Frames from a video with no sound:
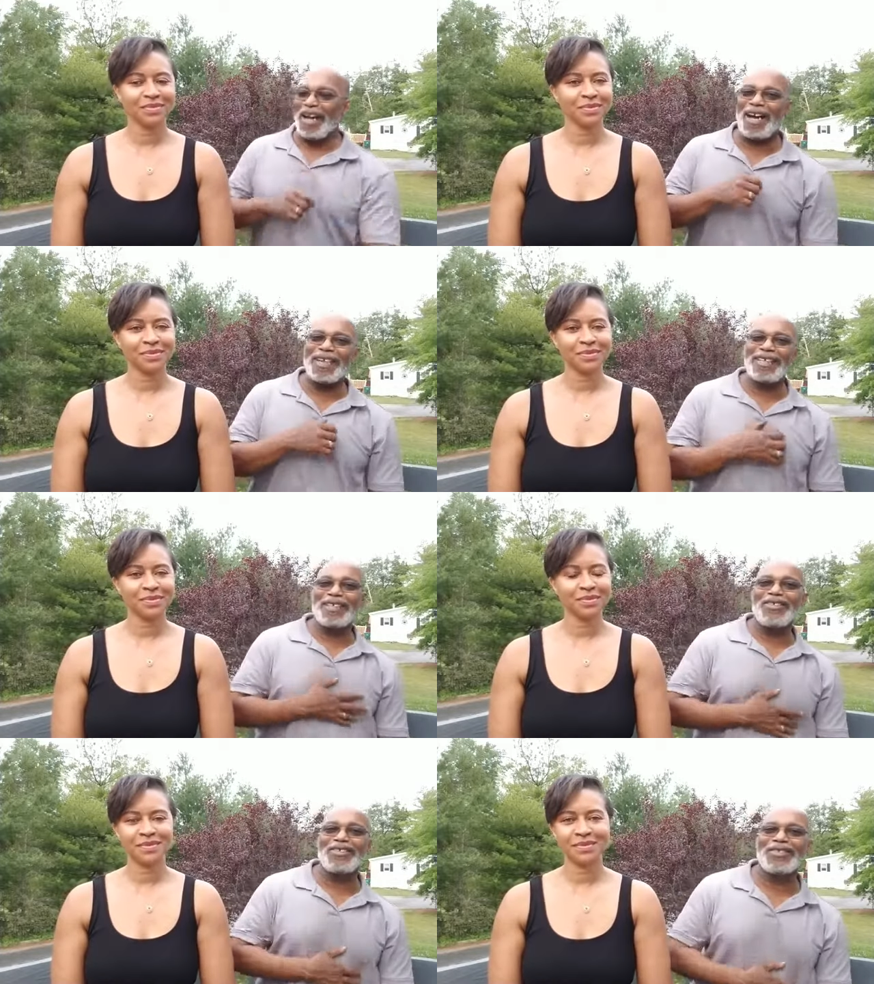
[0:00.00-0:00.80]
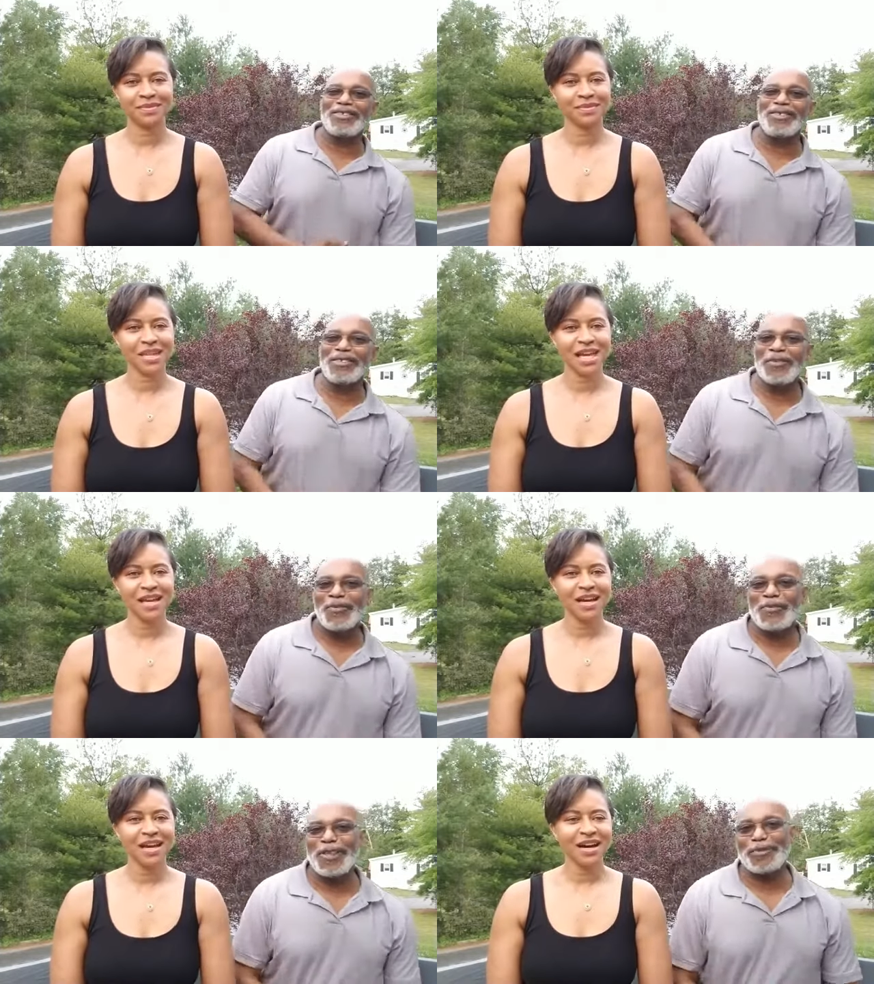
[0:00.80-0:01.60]
Speaker 1: how to get on on
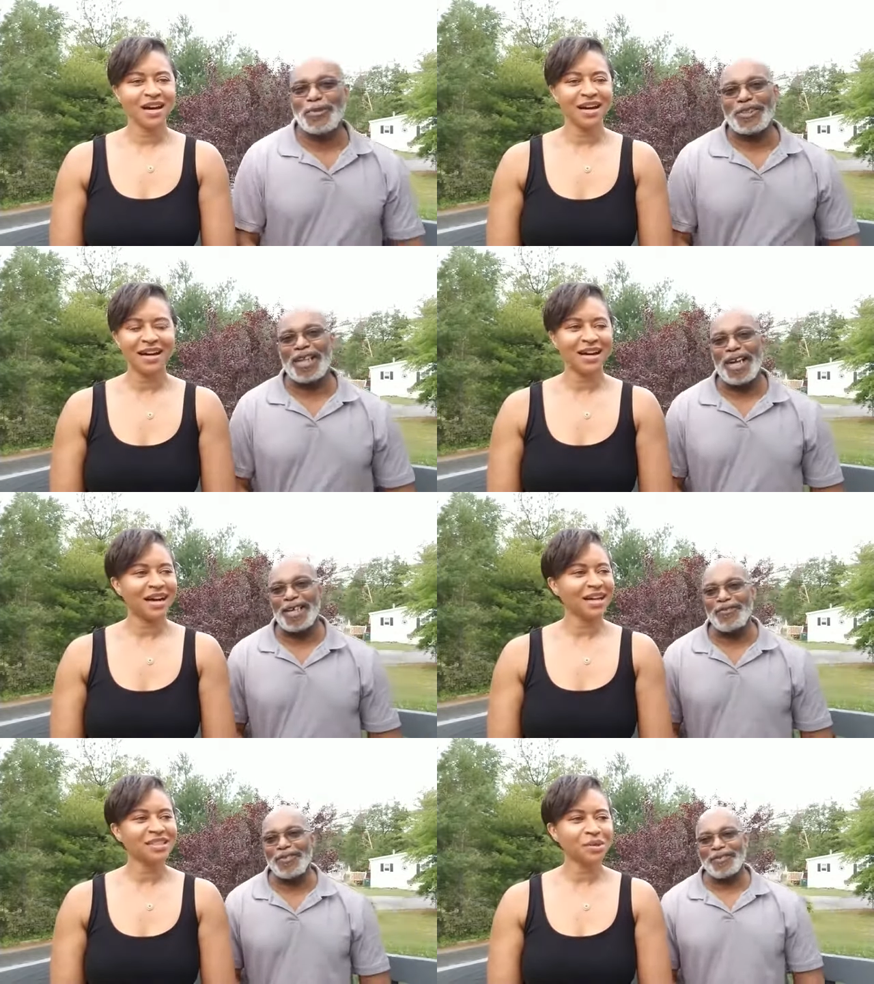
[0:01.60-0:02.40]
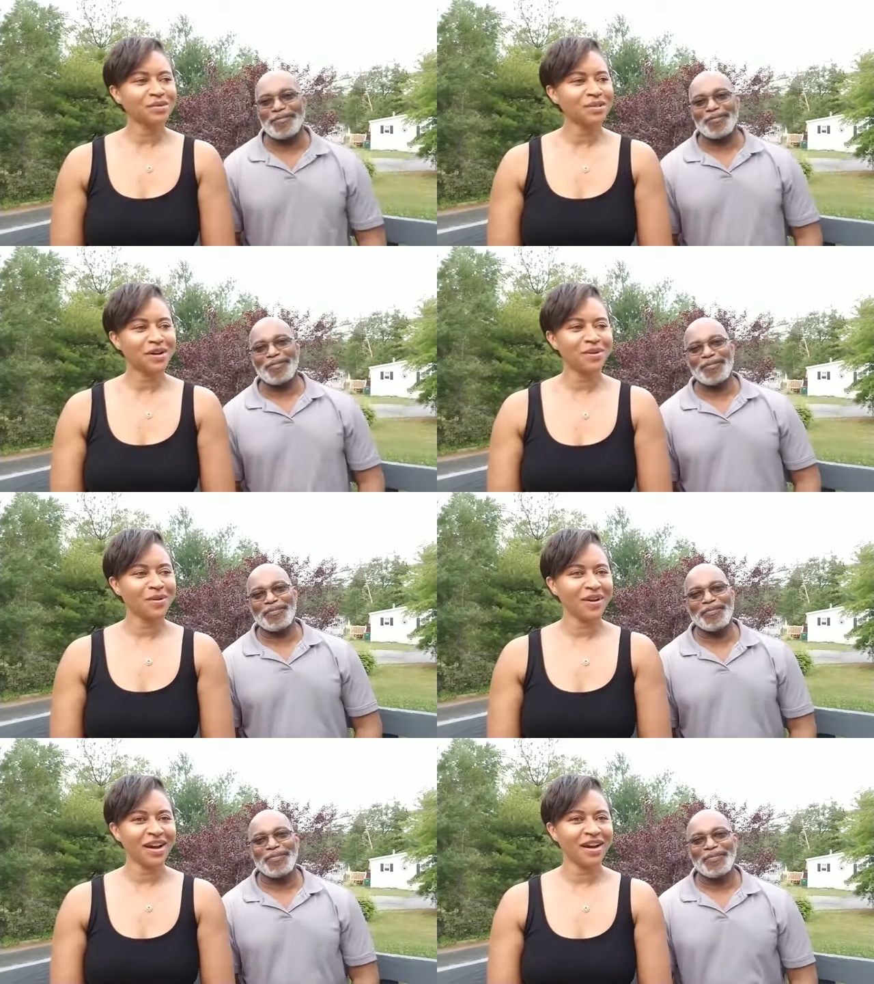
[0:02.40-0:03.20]
Facebook Live. I don't
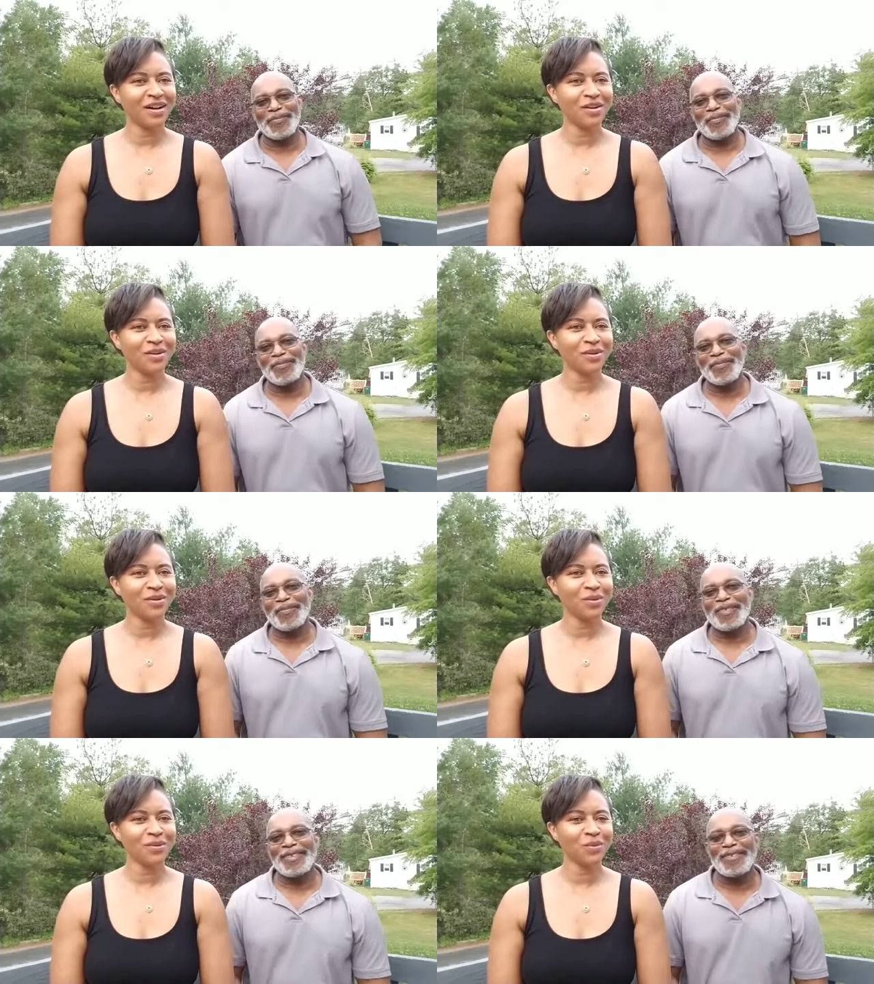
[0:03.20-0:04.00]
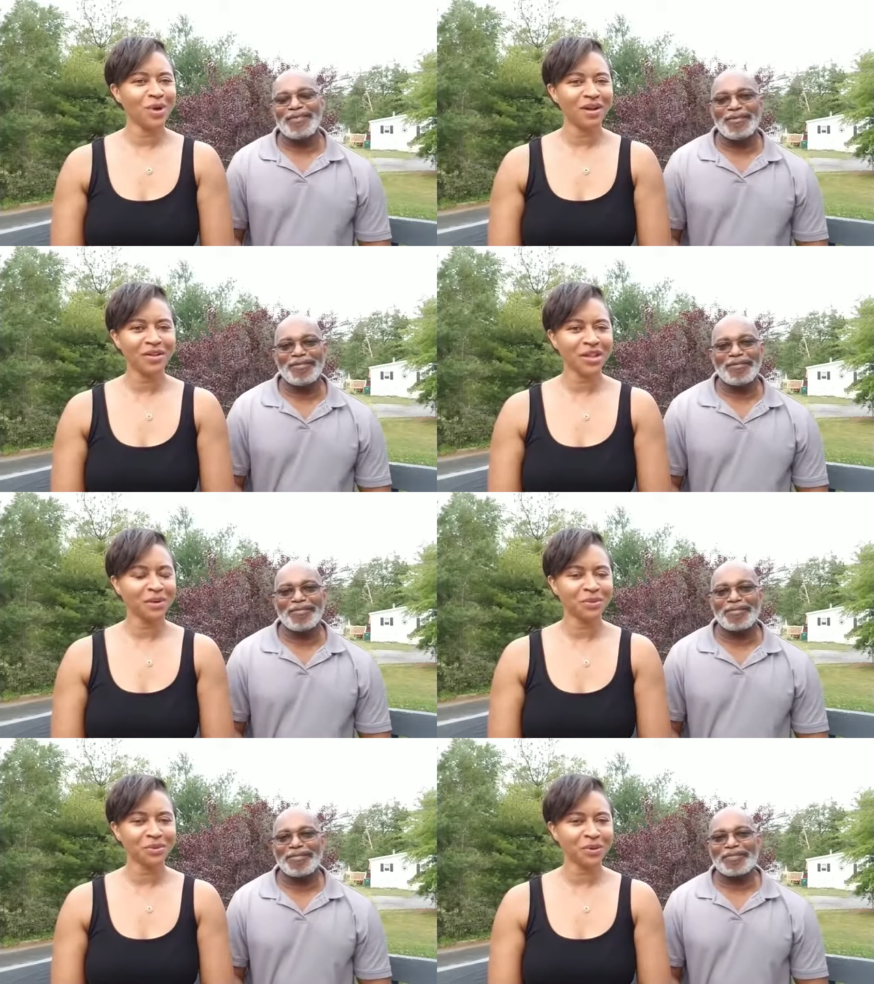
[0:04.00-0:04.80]
Speaker 2: know how well that
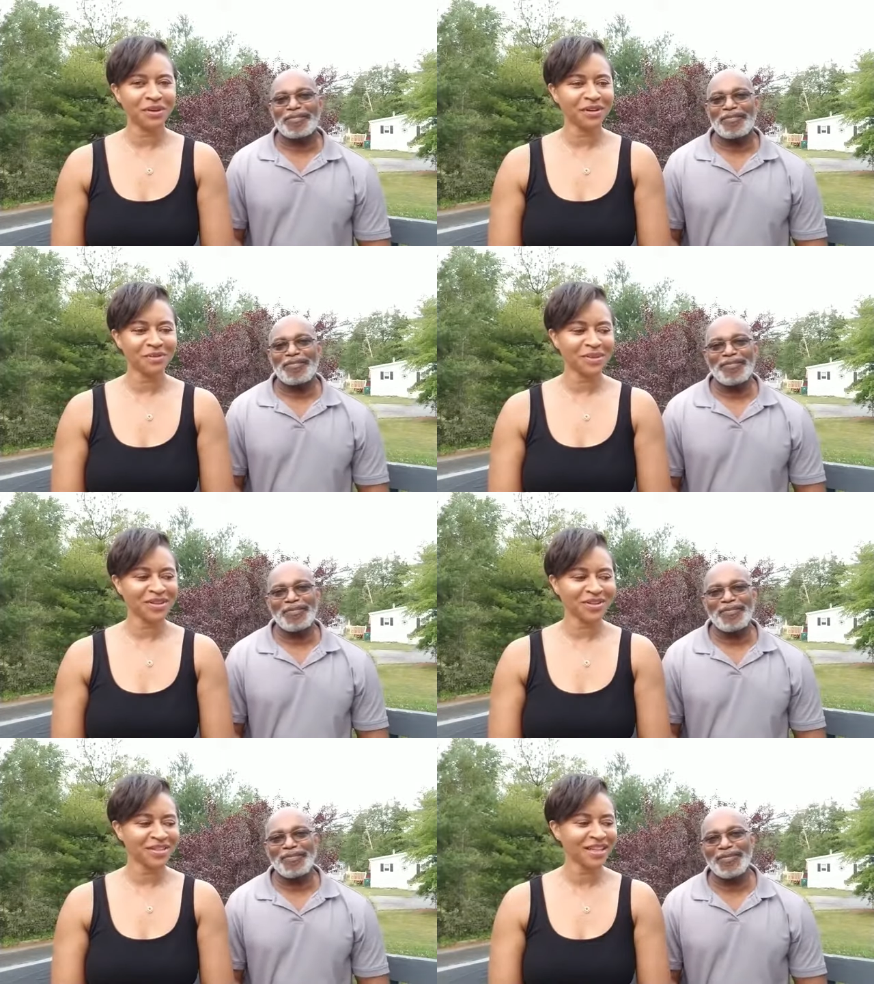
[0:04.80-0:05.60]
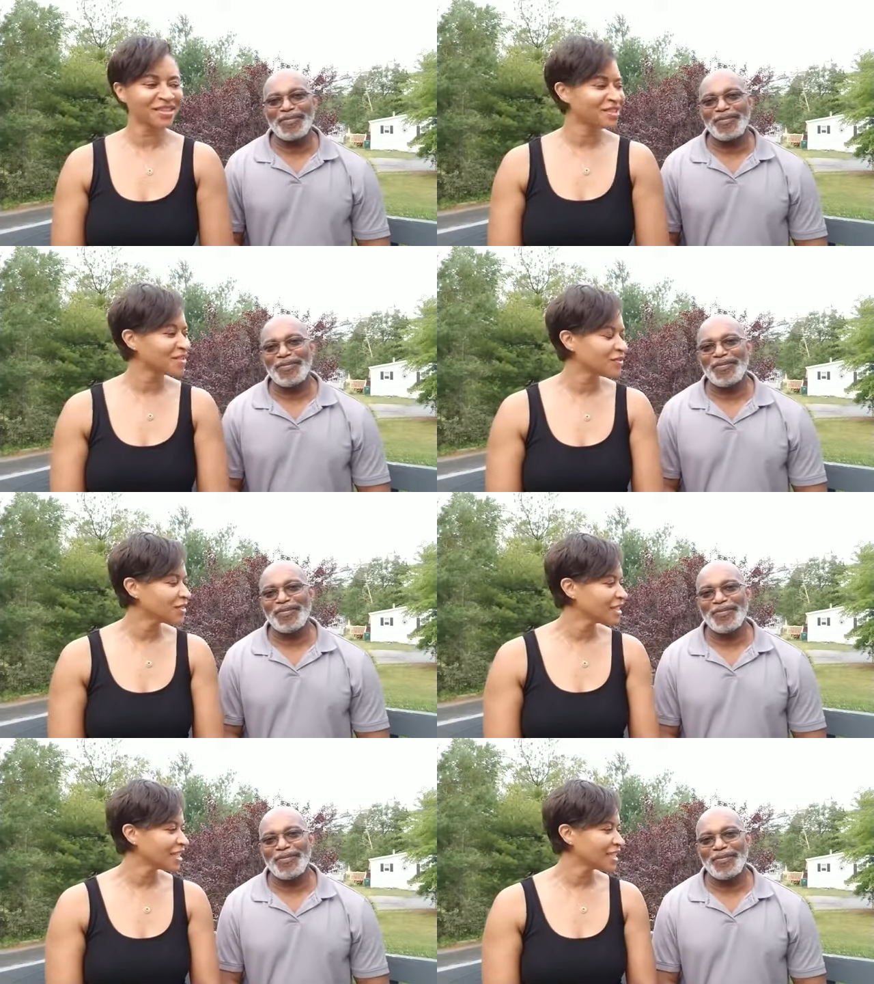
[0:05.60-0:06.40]
would work because I just feel
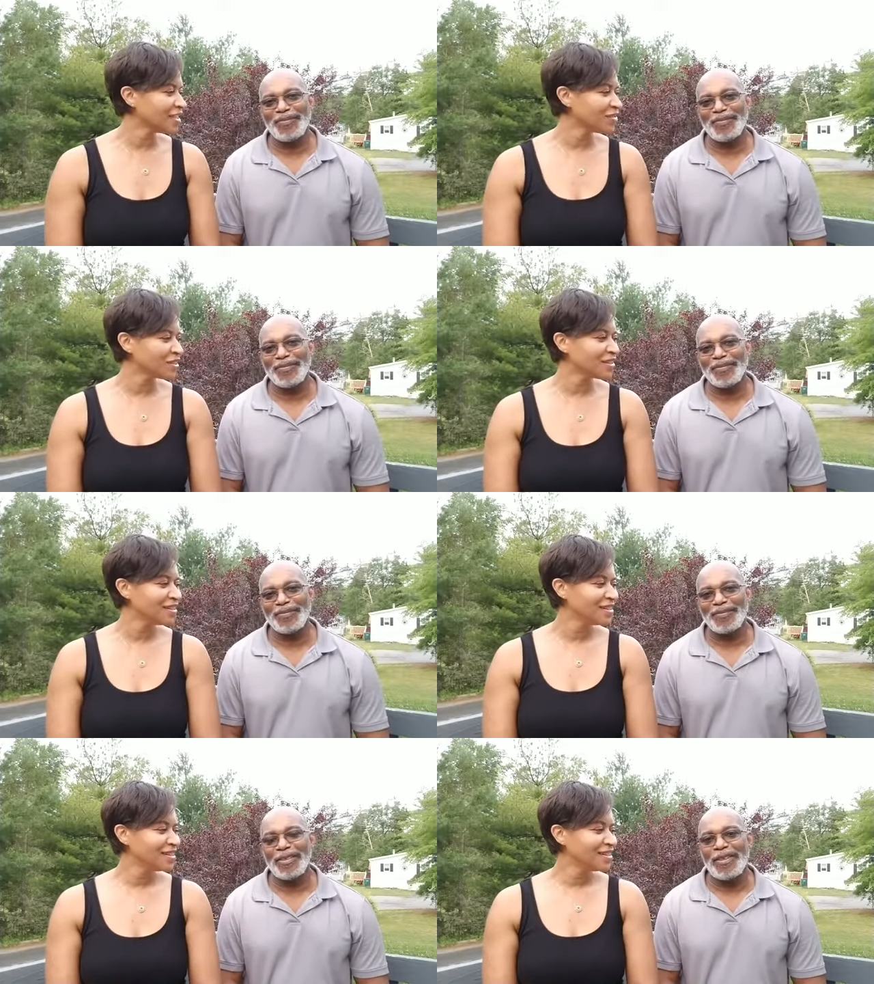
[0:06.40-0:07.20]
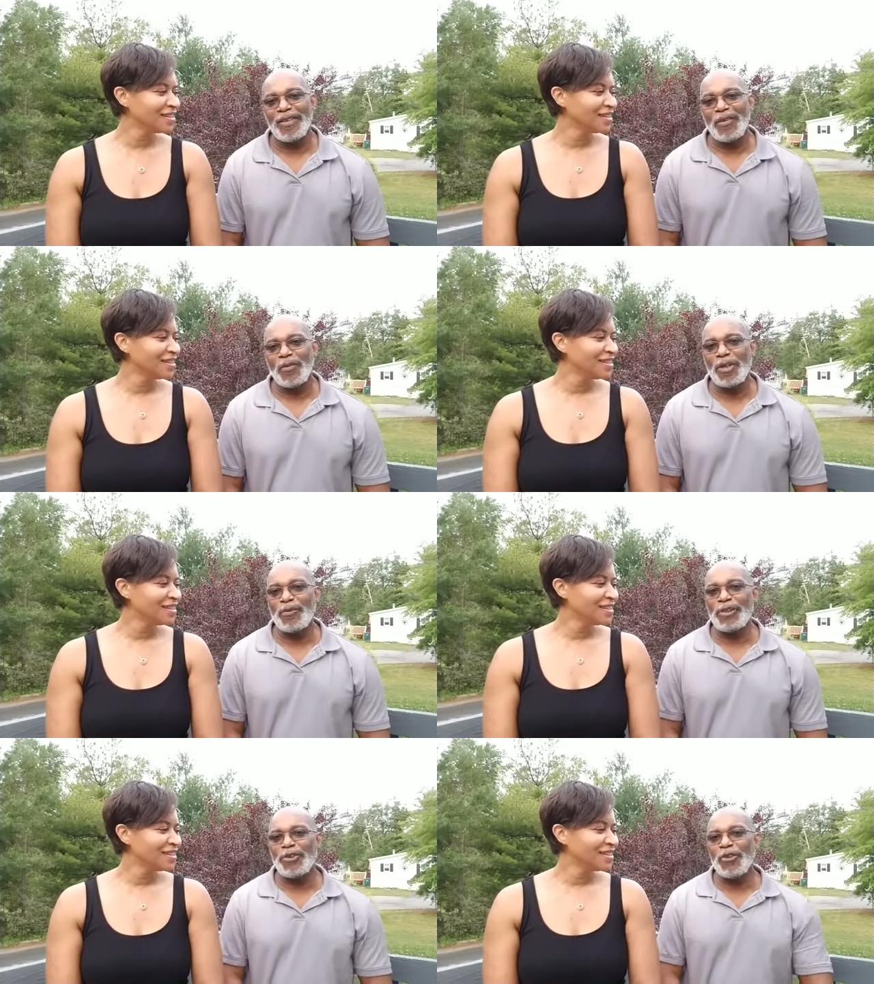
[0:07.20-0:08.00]
like even
Speaker 1: well, we'll do a